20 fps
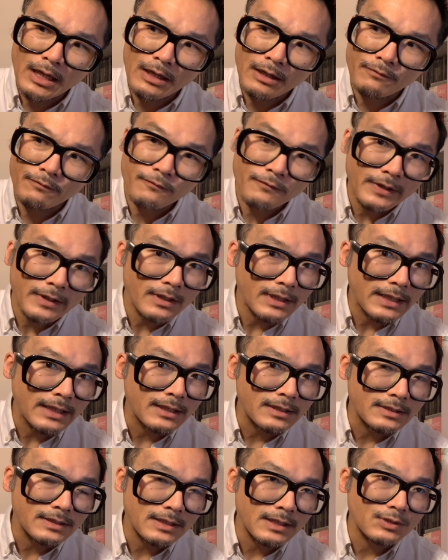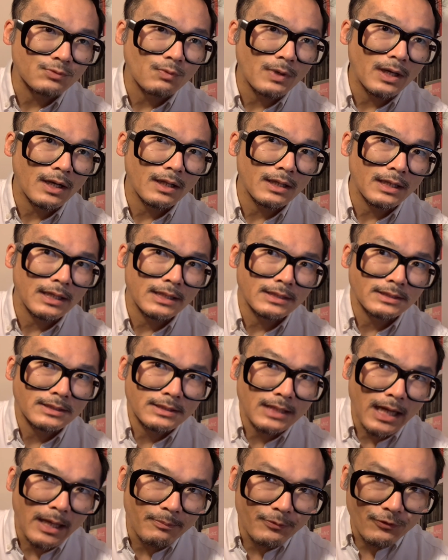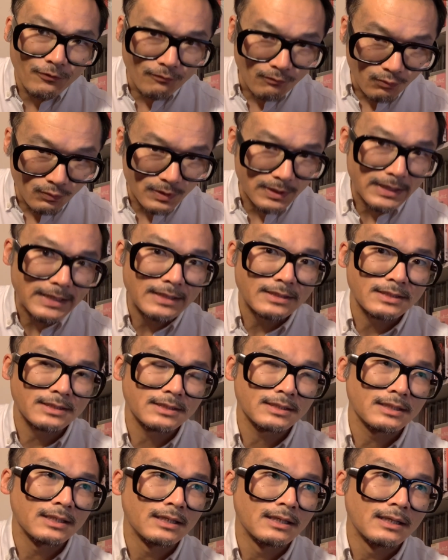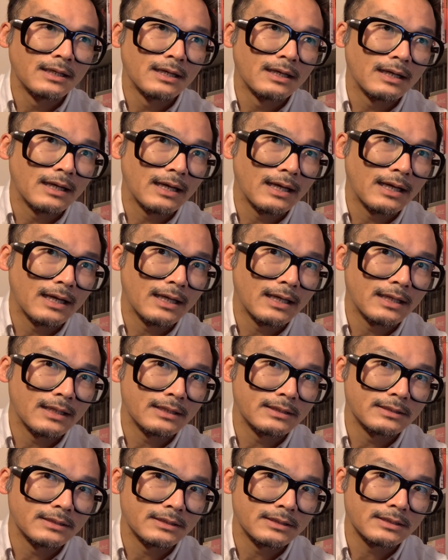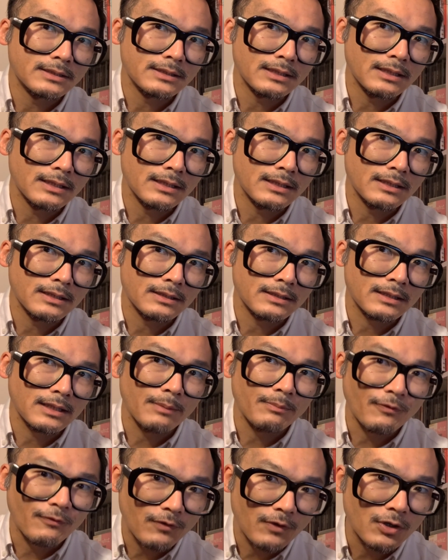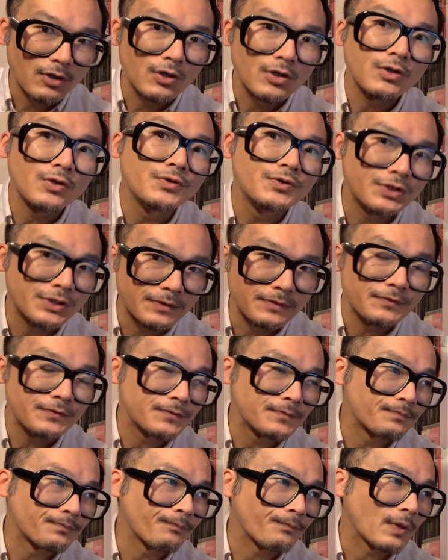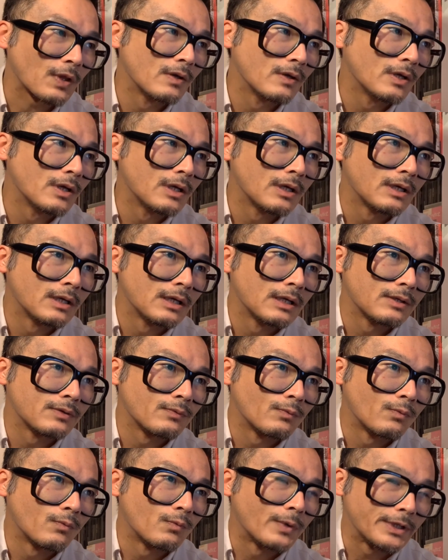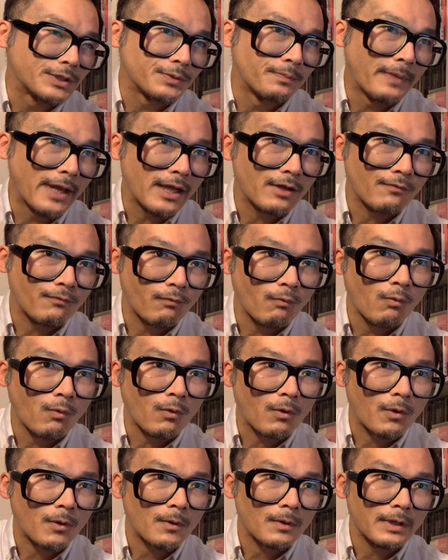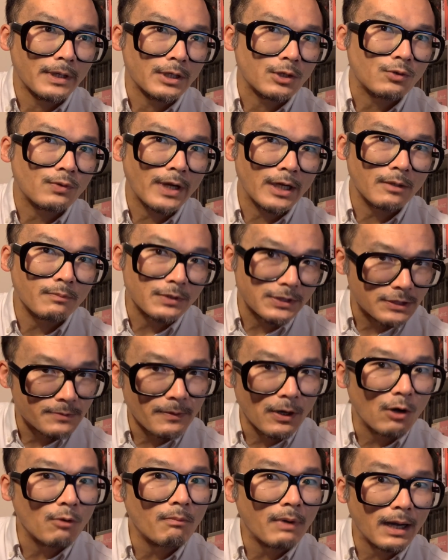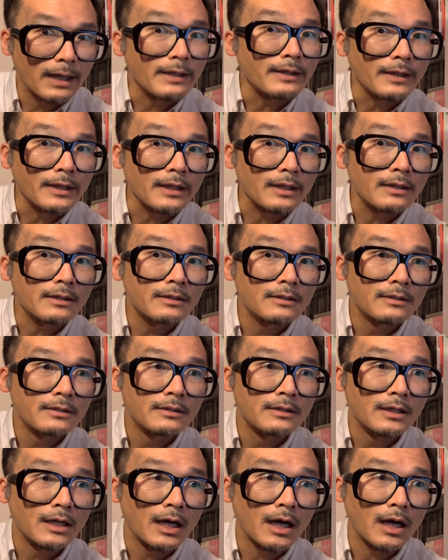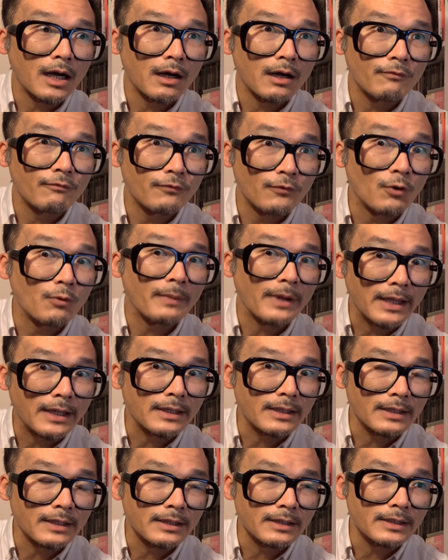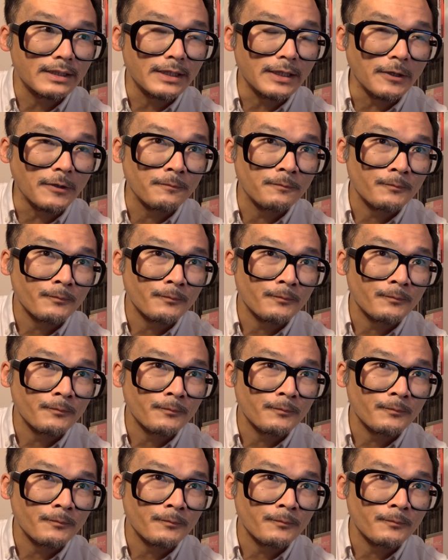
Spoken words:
feelings, as well as types of release and type of conclusions, which make for incredibly spellbinding filmmaking indeed.